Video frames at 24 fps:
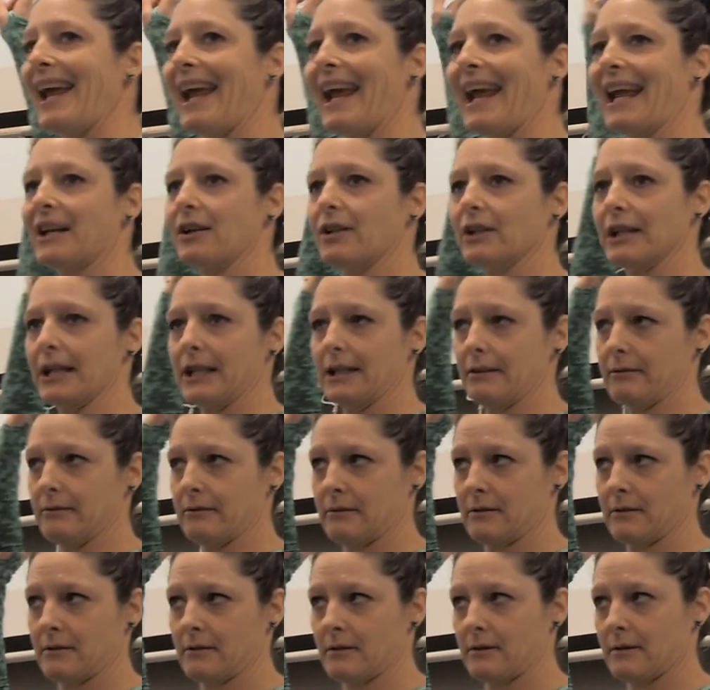handle it.
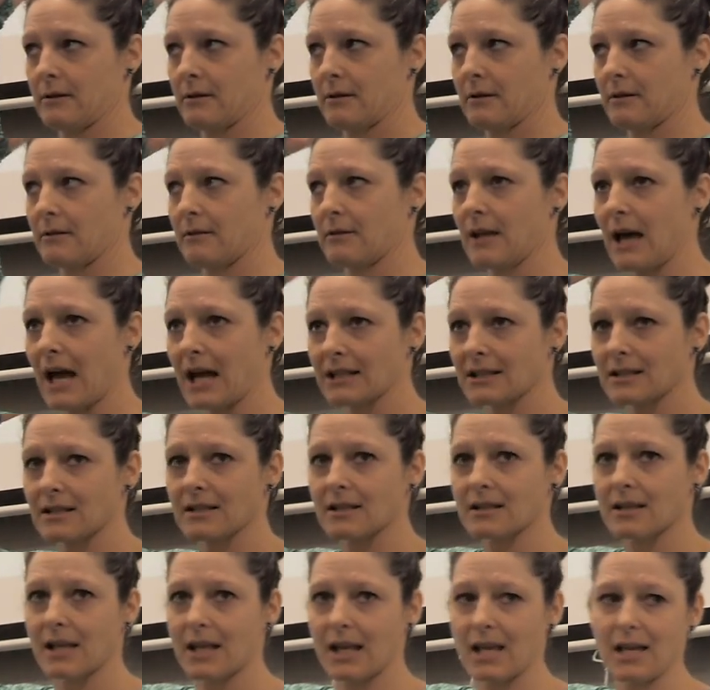That's
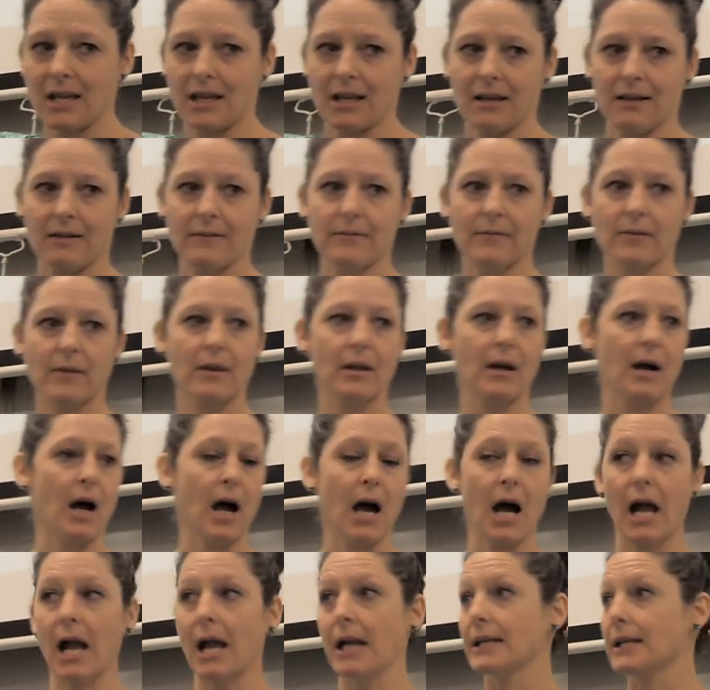the key.
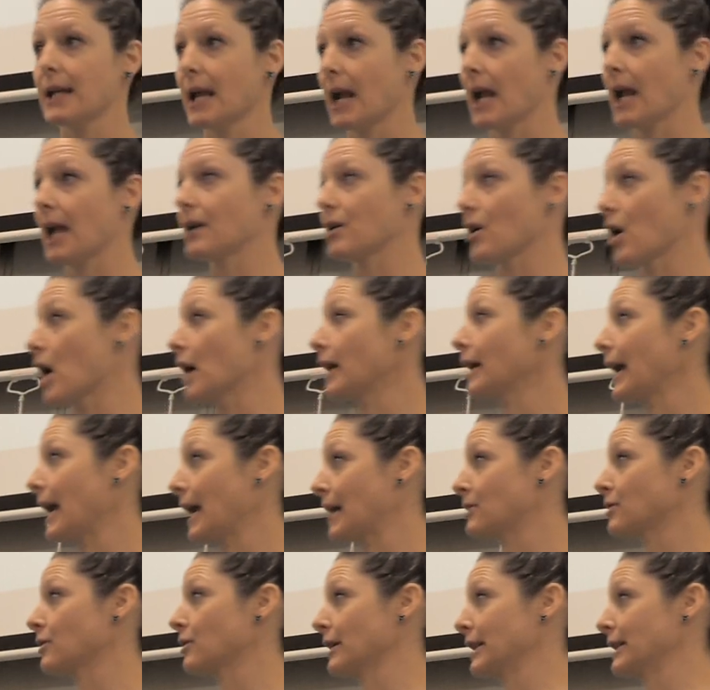I cannot
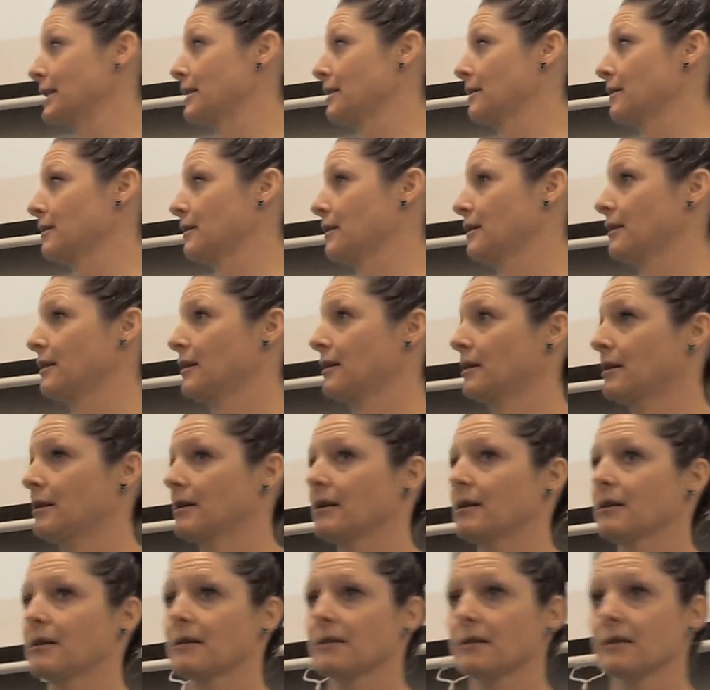handle it.
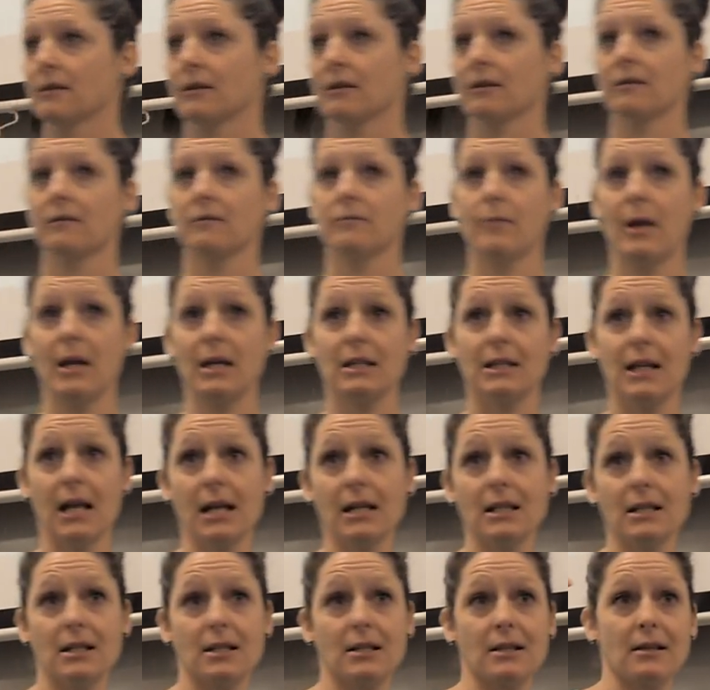Make
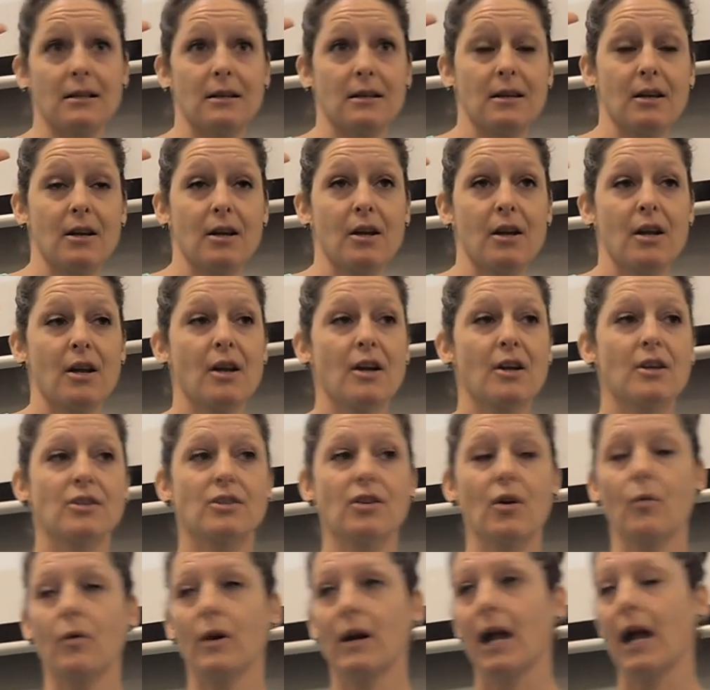sense?
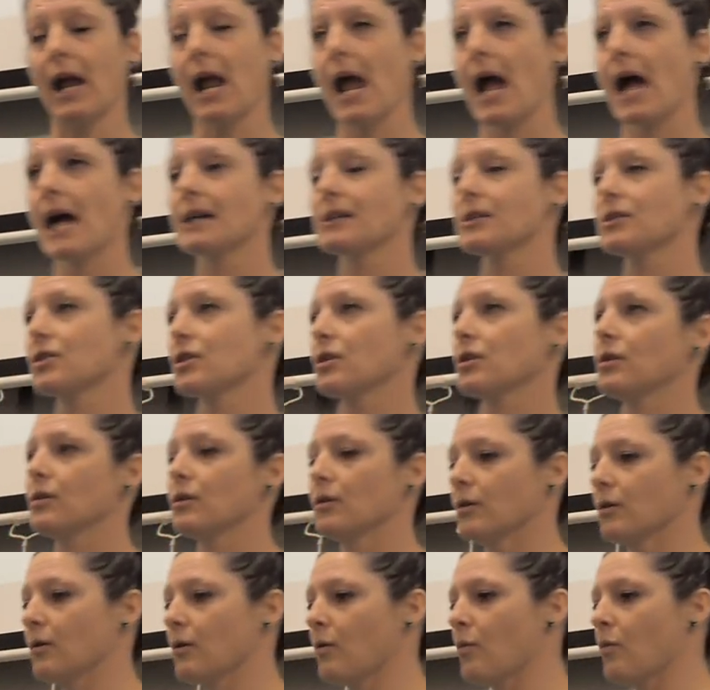So when I ask
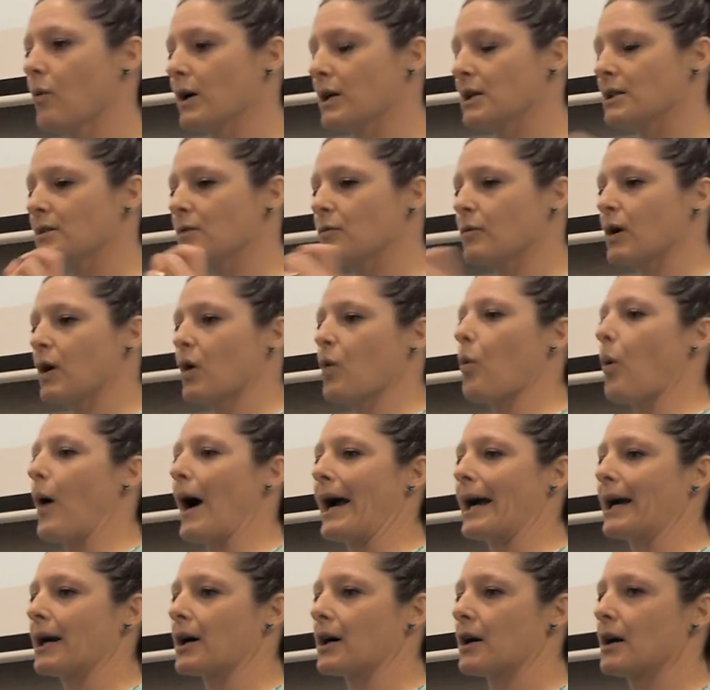you, what does it
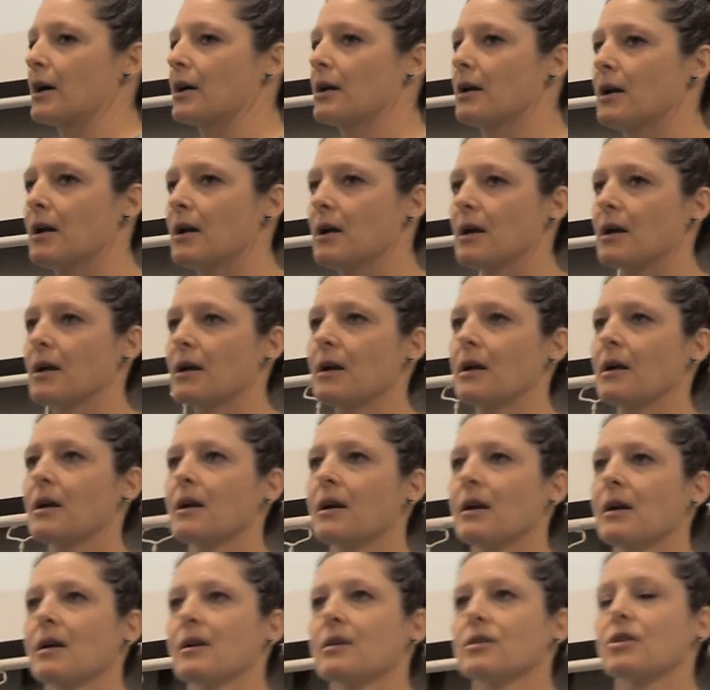require
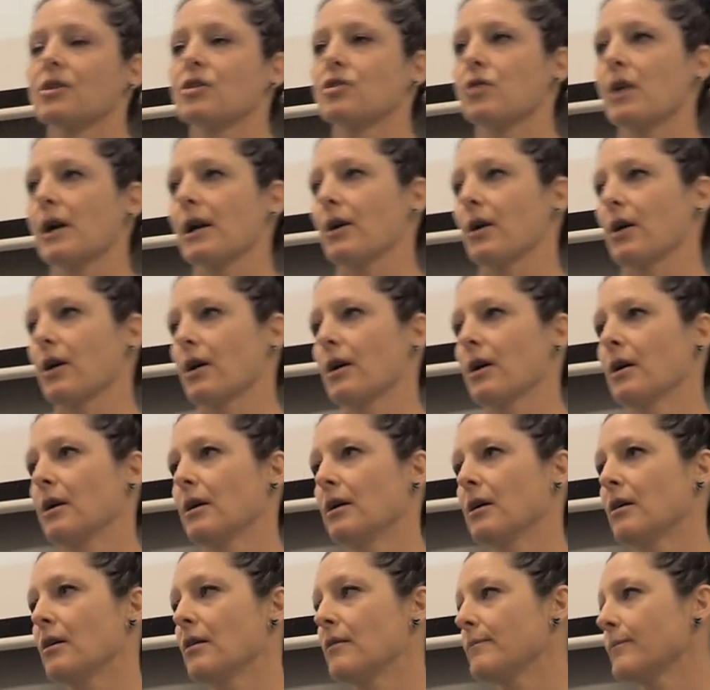to trigger
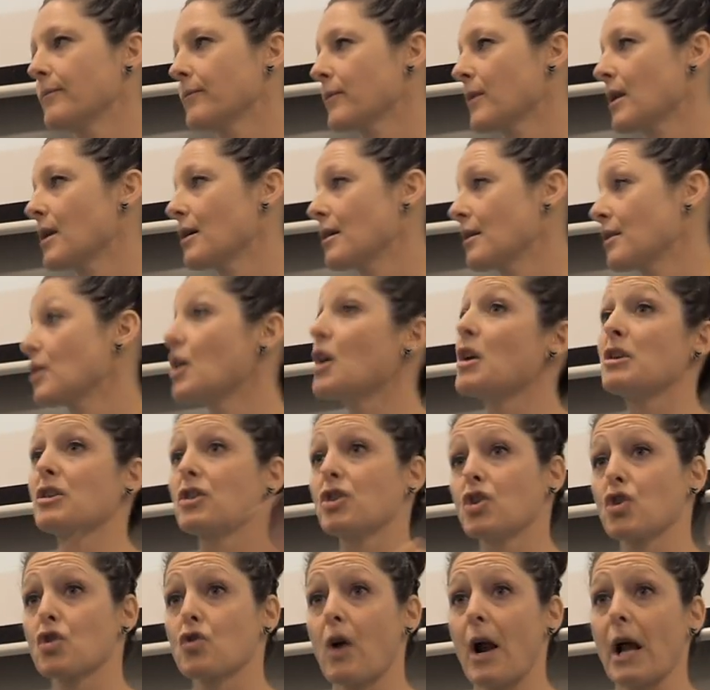
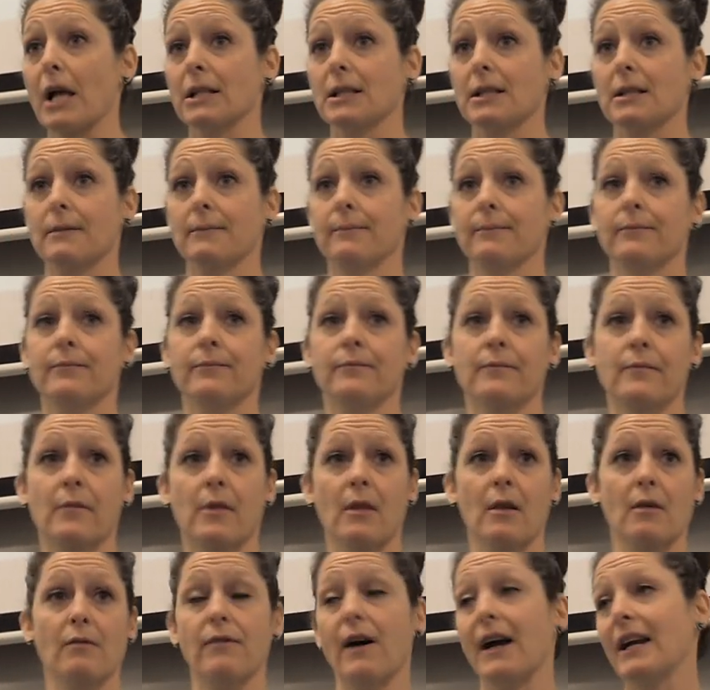stress?
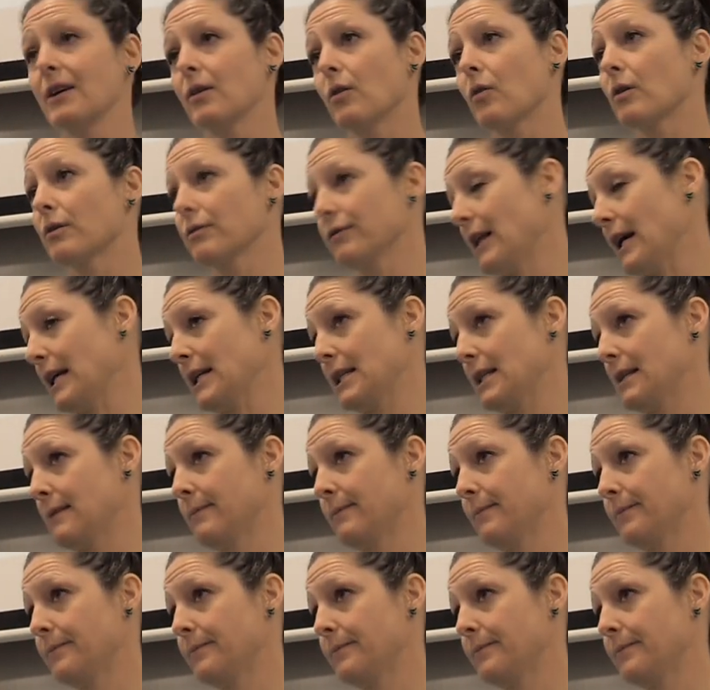fight or flight.